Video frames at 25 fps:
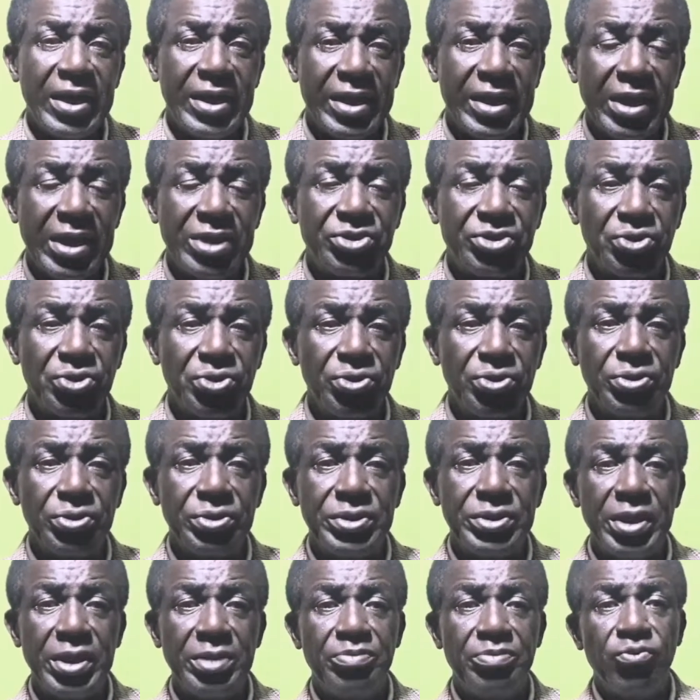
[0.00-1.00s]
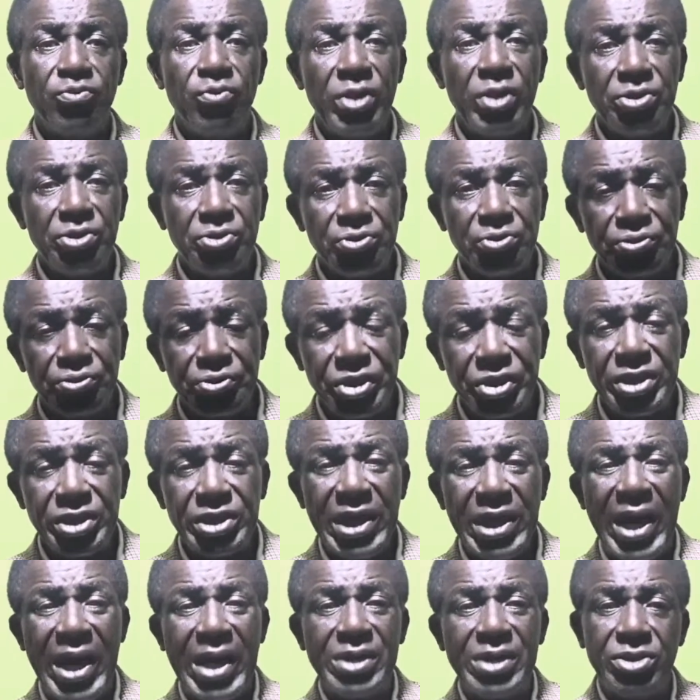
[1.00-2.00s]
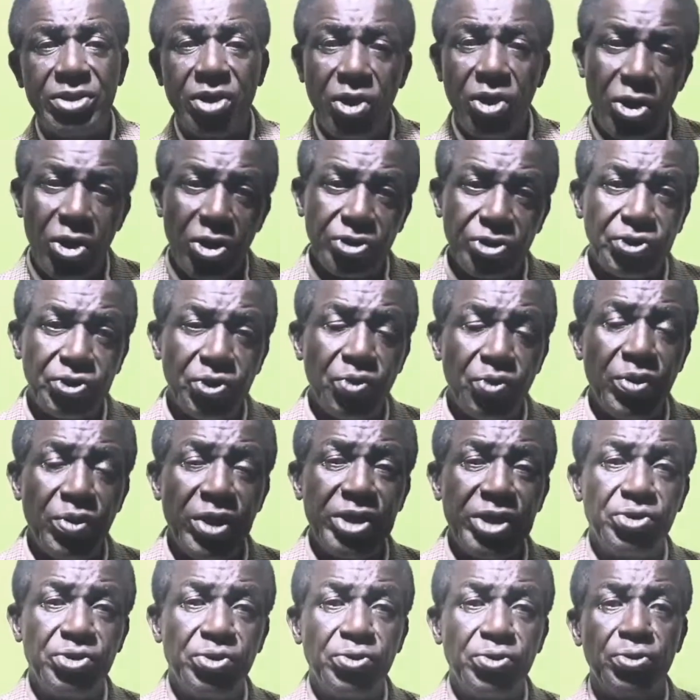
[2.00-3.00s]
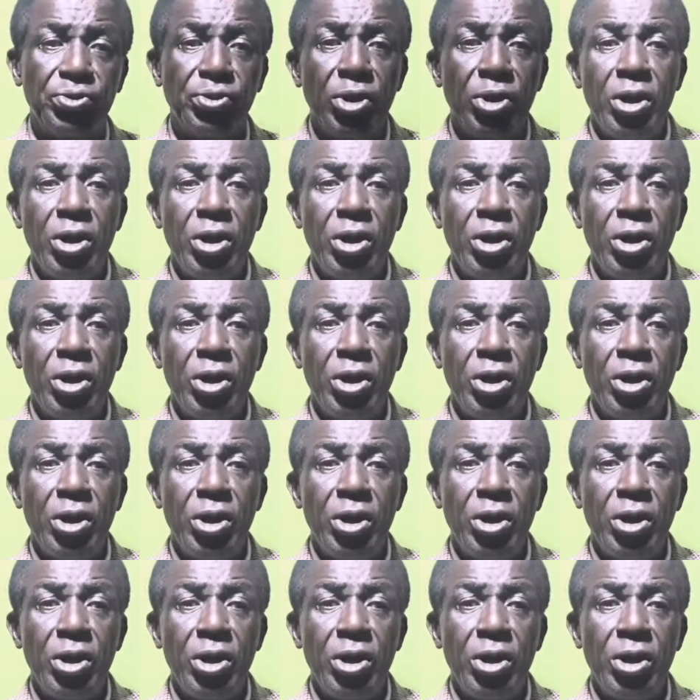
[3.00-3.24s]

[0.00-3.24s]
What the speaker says: get to know them. When you read and also when you